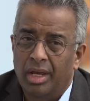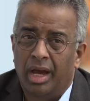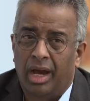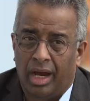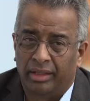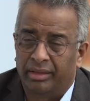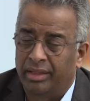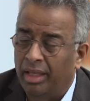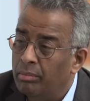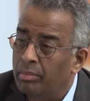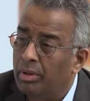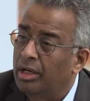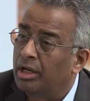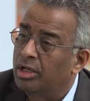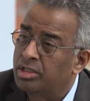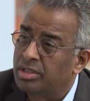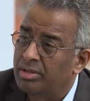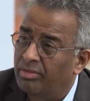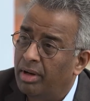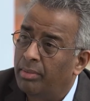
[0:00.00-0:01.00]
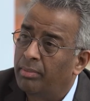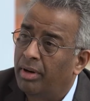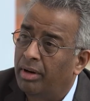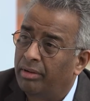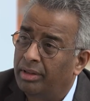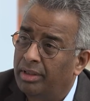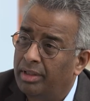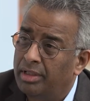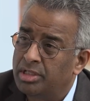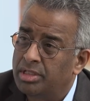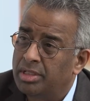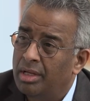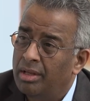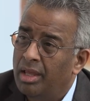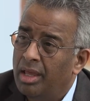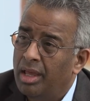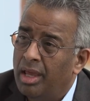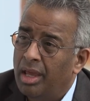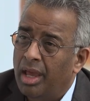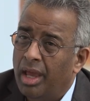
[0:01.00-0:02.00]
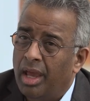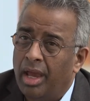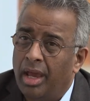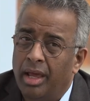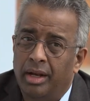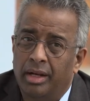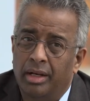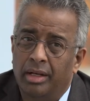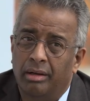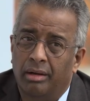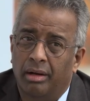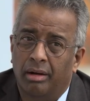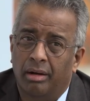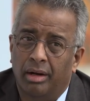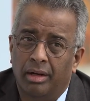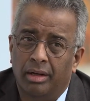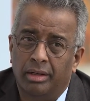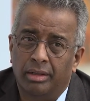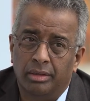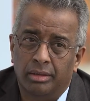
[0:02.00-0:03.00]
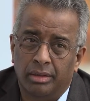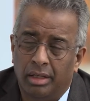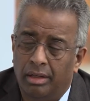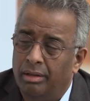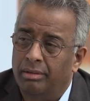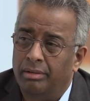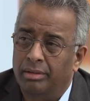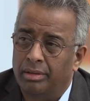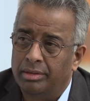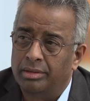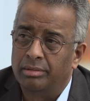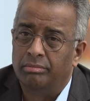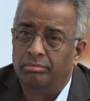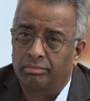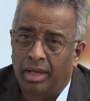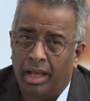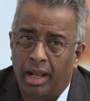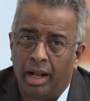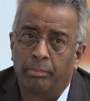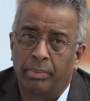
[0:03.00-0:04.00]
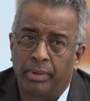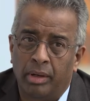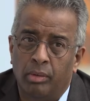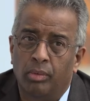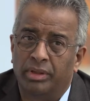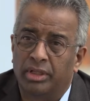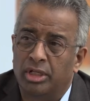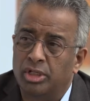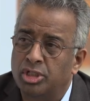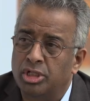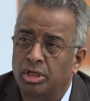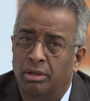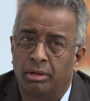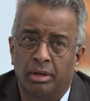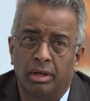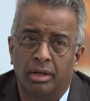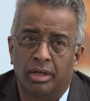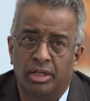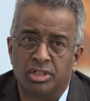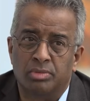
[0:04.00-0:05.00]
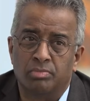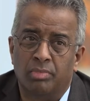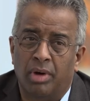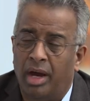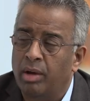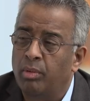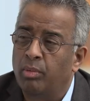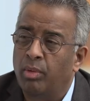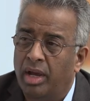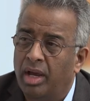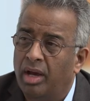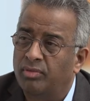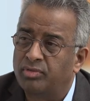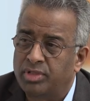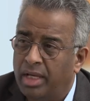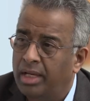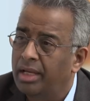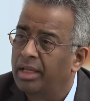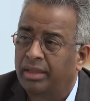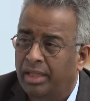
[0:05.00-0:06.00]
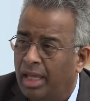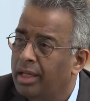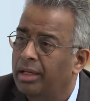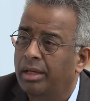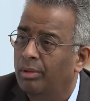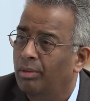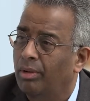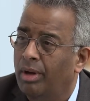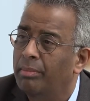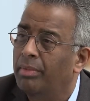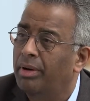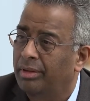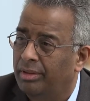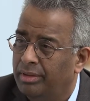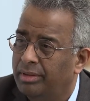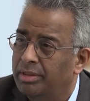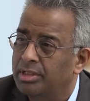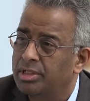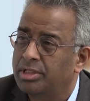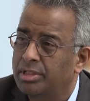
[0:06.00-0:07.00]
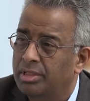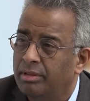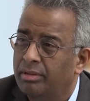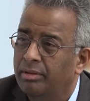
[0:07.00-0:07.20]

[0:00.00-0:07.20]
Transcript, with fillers: I think, because of MRS. And uh, helping with the journal is my way of saying thank you, MRS.